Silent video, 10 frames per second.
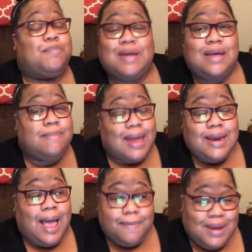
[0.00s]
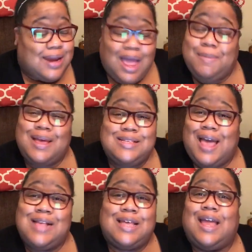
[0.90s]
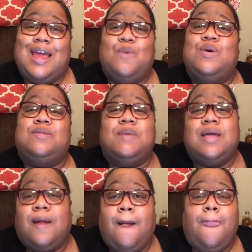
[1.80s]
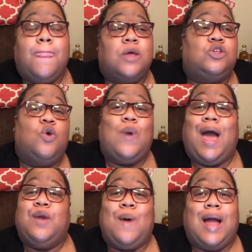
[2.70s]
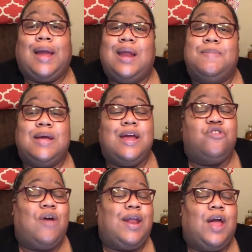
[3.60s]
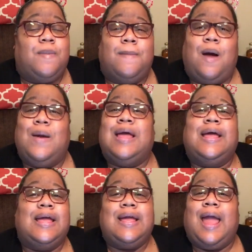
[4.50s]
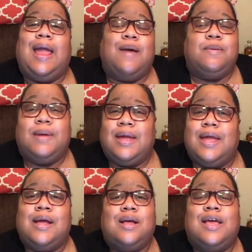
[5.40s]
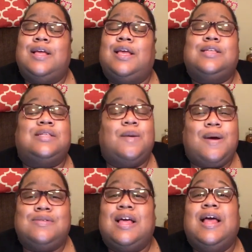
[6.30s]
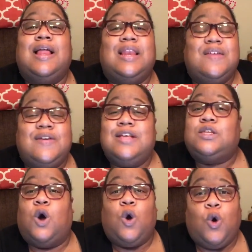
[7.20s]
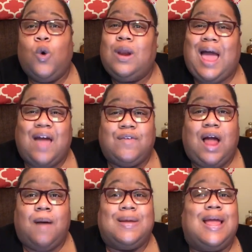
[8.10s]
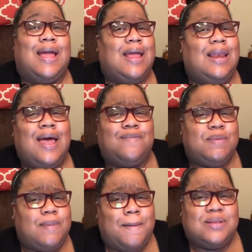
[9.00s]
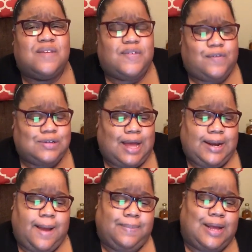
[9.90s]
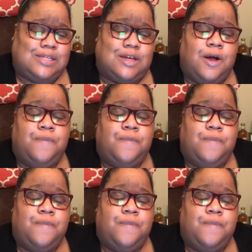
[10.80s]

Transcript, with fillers: but he may not be dead, but his ass ain't here with me. So why do I care to be here trying to help him out? He ain't here with me. He, he he's somewhere else living his whole life without me, and he left me by myself in the first goddamn place.